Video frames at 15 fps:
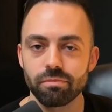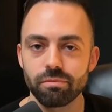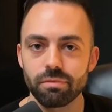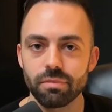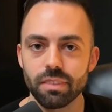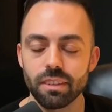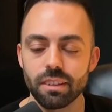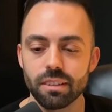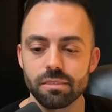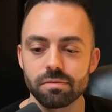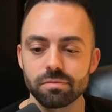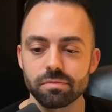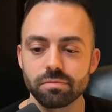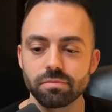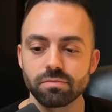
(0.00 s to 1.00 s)

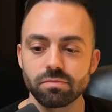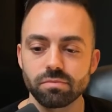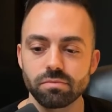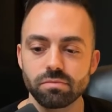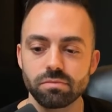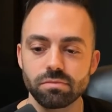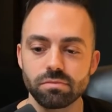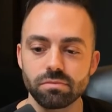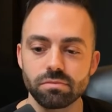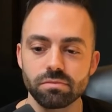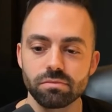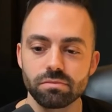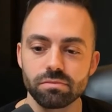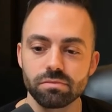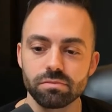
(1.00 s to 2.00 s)

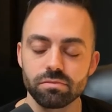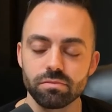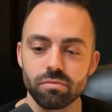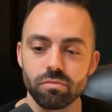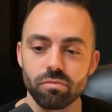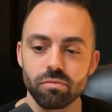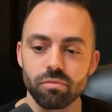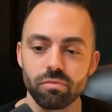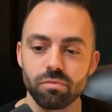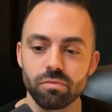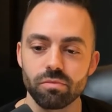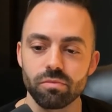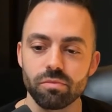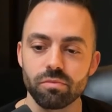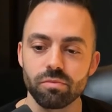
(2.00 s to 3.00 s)

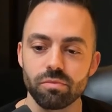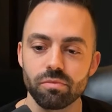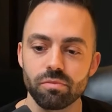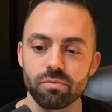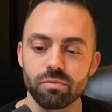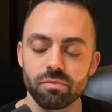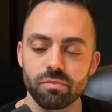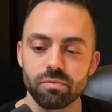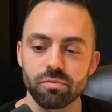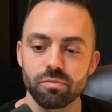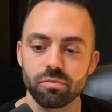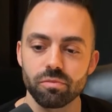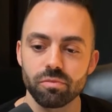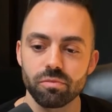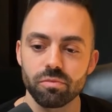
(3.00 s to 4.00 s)

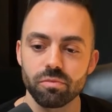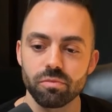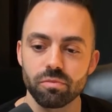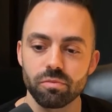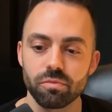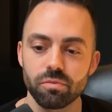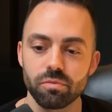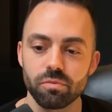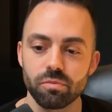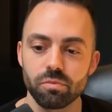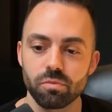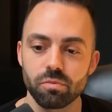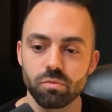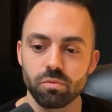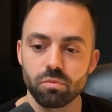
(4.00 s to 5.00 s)

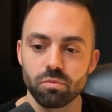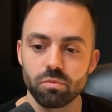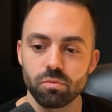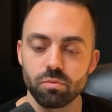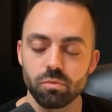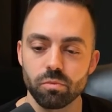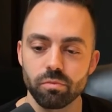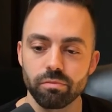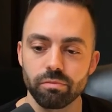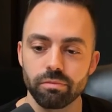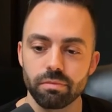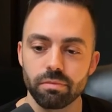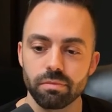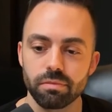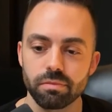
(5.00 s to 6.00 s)

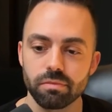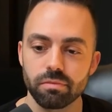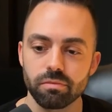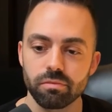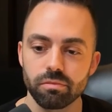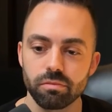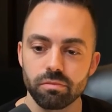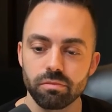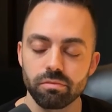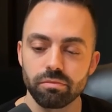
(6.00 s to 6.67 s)
The person shown says nothing.